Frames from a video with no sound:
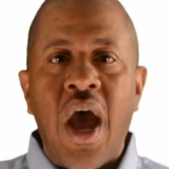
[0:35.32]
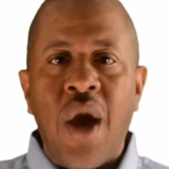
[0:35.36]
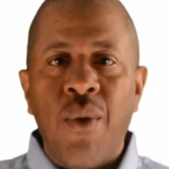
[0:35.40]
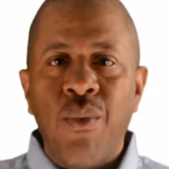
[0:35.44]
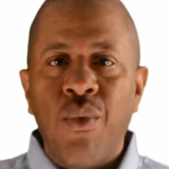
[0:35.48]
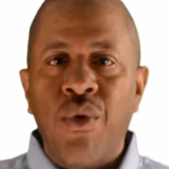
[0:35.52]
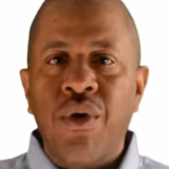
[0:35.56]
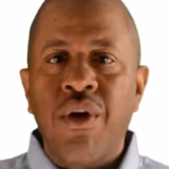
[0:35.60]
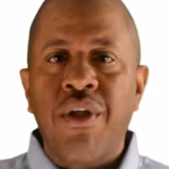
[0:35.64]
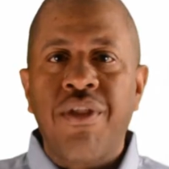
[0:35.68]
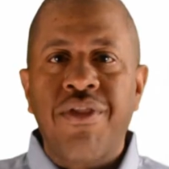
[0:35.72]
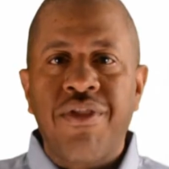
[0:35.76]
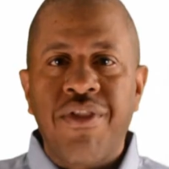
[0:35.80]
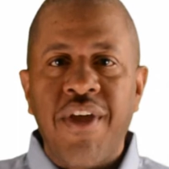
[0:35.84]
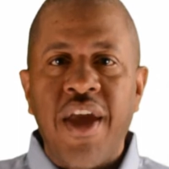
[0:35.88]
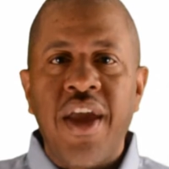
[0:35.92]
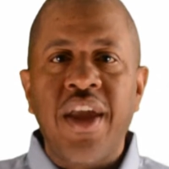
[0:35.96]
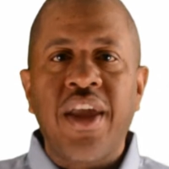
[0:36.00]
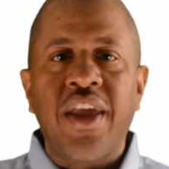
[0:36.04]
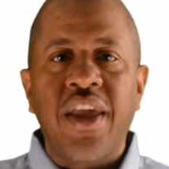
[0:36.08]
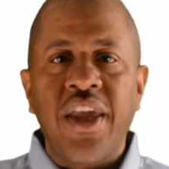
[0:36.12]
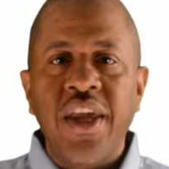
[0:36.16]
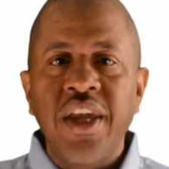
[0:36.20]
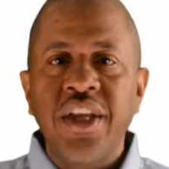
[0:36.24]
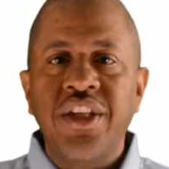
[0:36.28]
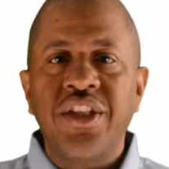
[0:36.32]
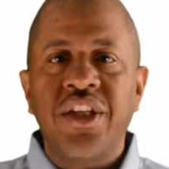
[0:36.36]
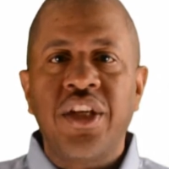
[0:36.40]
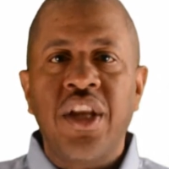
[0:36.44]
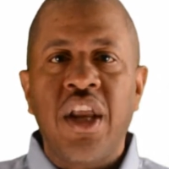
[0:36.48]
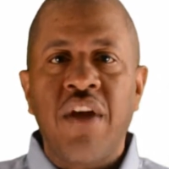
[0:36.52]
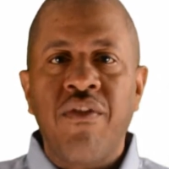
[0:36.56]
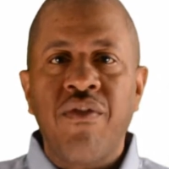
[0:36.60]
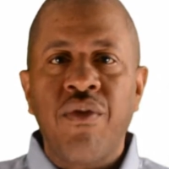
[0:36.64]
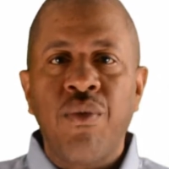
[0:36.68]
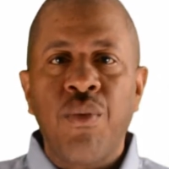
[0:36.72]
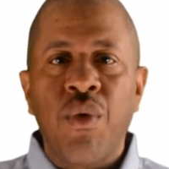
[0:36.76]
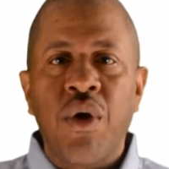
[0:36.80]
want to thank each and
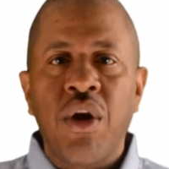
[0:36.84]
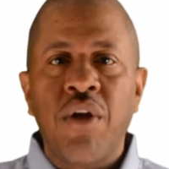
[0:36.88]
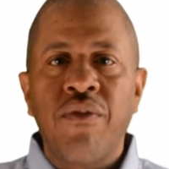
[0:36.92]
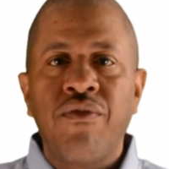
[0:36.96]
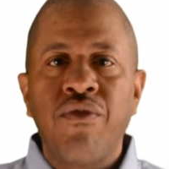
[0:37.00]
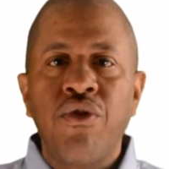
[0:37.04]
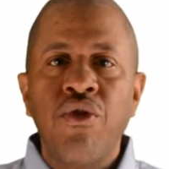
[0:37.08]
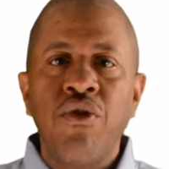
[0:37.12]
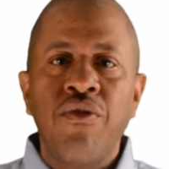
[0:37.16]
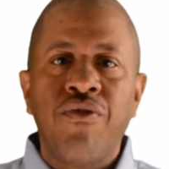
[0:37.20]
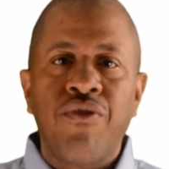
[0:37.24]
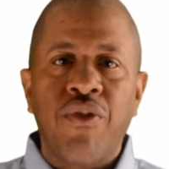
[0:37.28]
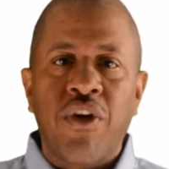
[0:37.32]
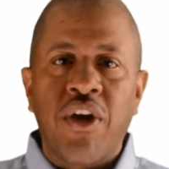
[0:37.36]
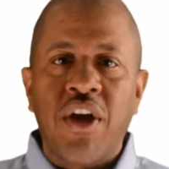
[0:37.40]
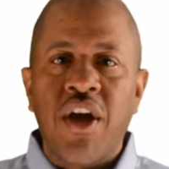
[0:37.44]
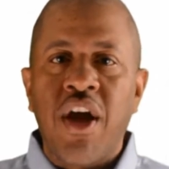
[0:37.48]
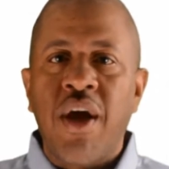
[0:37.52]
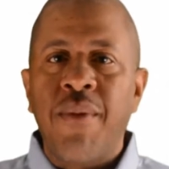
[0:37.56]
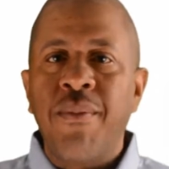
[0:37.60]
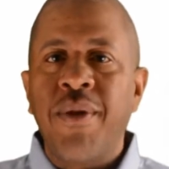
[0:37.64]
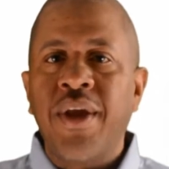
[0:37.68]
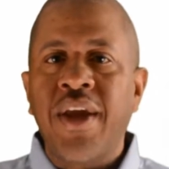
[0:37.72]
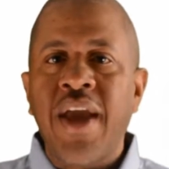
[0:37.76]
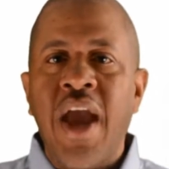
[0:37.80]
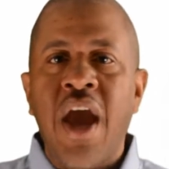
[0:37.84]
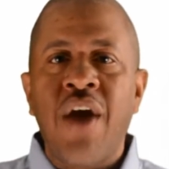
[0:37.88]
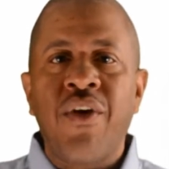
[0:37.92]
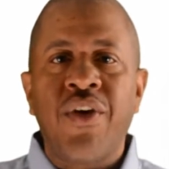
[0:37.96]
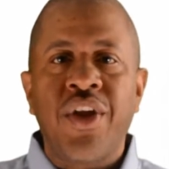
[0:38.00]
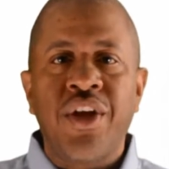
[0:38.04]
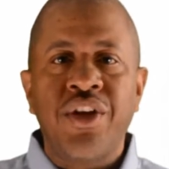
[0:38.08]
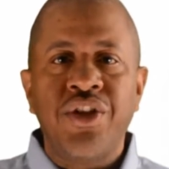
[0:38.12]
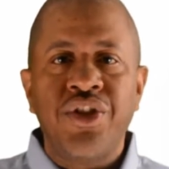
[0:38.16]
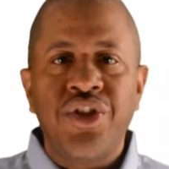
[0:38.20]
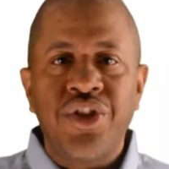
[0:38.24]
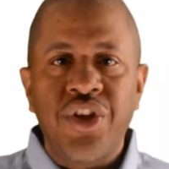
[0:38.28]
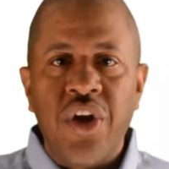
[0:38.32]
every one of you for coming out
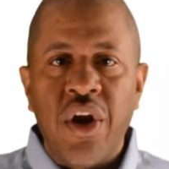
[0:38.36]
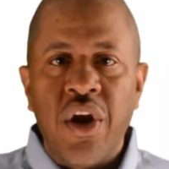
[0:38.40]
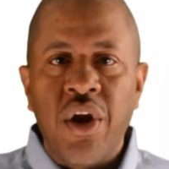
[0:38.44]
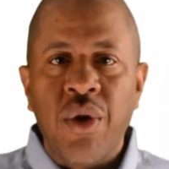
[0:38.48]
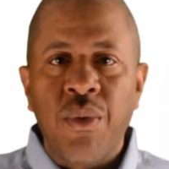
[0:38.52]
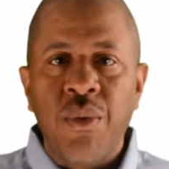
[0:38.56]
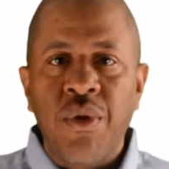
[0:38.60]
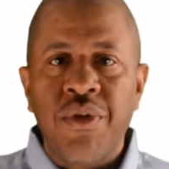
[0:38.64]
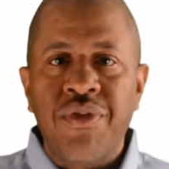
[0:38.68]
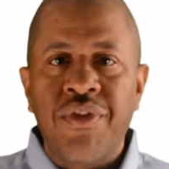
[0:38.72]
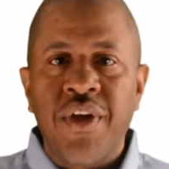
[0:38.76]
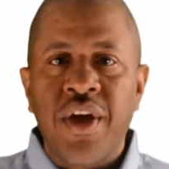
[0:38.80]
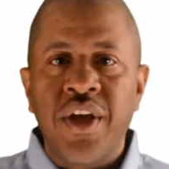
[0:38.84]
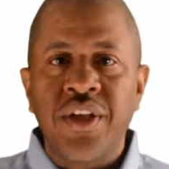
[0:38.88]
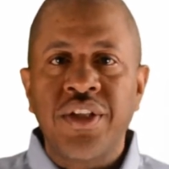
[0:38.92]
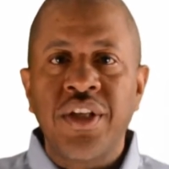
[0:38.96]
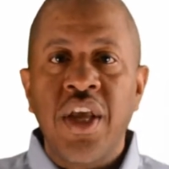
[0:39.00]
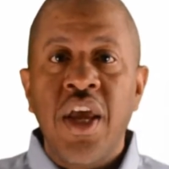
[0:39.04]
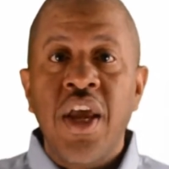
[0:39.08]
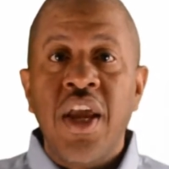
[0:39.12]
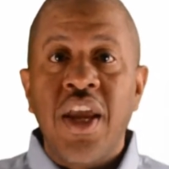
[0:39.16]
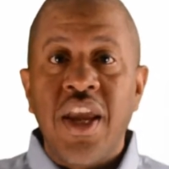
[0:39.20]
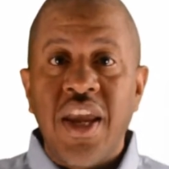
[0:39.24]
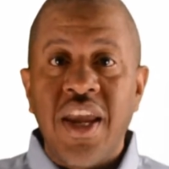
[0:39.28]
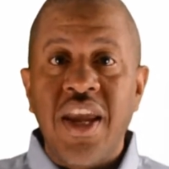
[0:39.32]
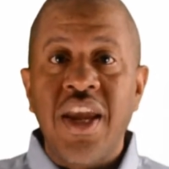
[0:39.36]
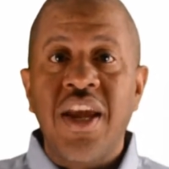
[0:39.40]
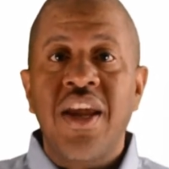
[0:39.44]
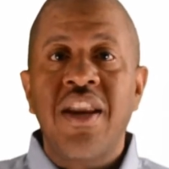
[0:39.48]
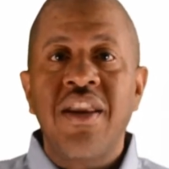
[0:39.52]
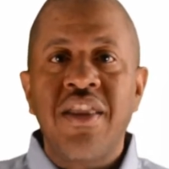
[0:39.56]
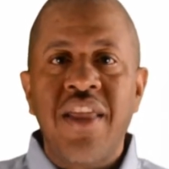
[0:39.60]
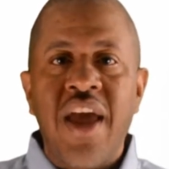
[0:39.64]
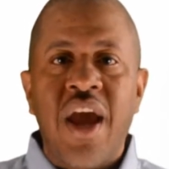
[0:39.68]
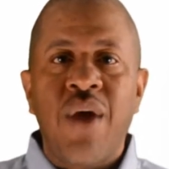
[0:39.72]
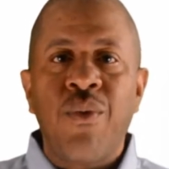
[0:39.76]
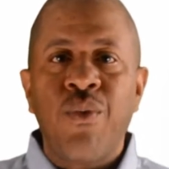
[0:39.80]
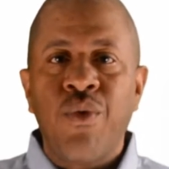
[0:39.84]
and sharing with us in
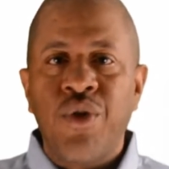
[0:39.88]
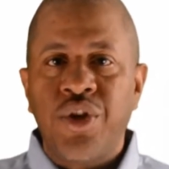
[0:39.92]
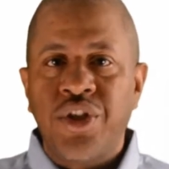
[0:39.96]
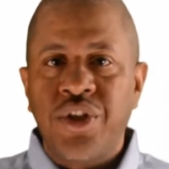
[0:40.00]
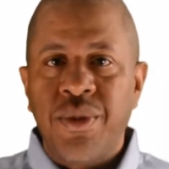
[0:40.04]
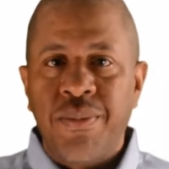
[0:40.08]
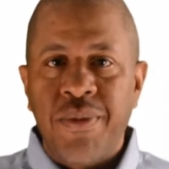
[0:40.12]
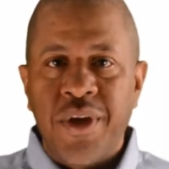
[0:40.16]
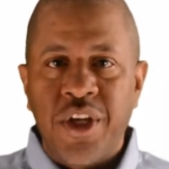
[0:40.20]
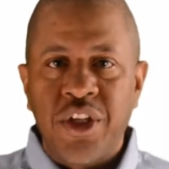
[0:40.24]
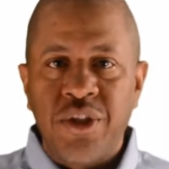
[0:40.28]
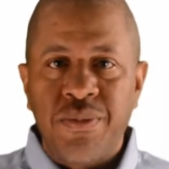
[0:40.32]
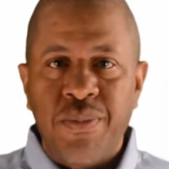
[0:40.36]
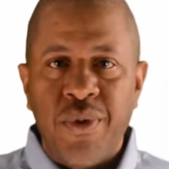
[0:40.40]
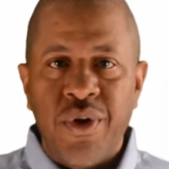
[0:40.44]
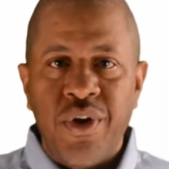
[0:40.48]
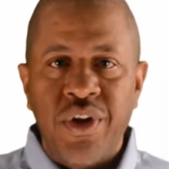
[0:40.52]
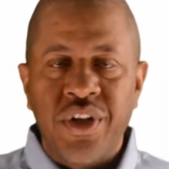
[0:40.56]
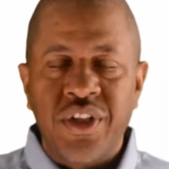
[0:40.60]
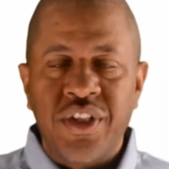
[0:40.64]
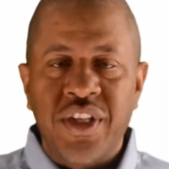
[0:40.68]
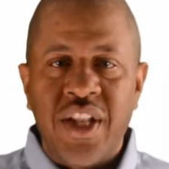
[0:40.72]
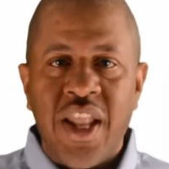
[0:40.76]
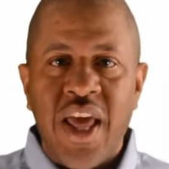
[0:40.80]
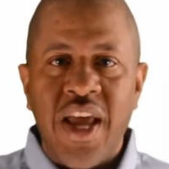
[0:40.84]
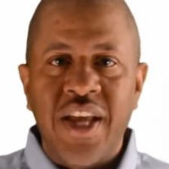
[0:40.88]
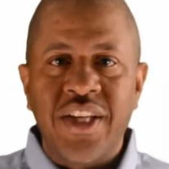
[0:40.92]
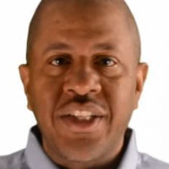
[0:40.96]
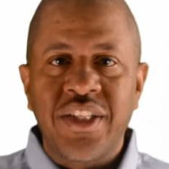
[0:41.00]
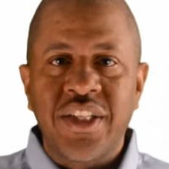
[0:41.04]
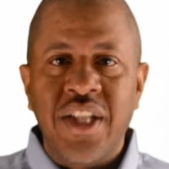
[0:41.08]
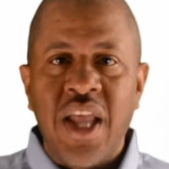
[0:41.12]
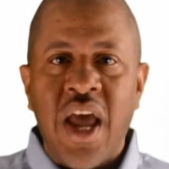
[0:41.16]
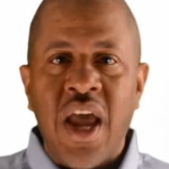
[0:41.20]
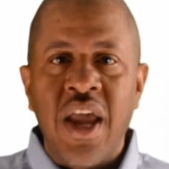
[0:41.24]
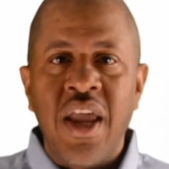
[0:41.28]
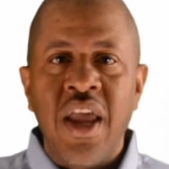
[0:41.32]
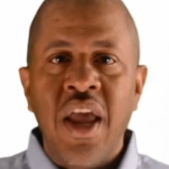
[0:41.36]
that worship experience last
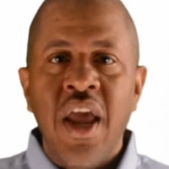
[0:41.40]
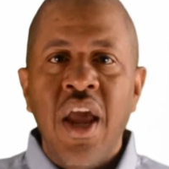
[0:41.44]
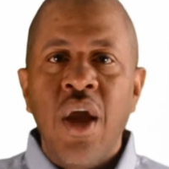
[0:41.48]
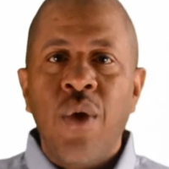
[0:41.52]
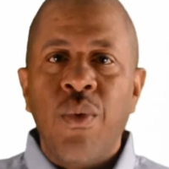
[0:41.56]
night.